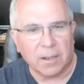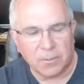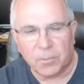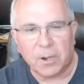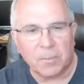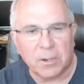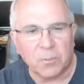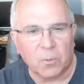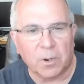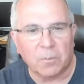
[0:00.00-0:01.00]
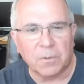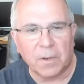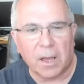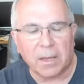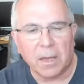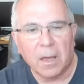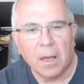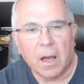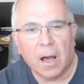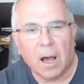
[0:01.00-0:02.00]
That's pretty much what it was like.
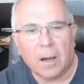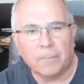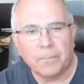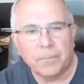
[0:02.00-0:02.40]
And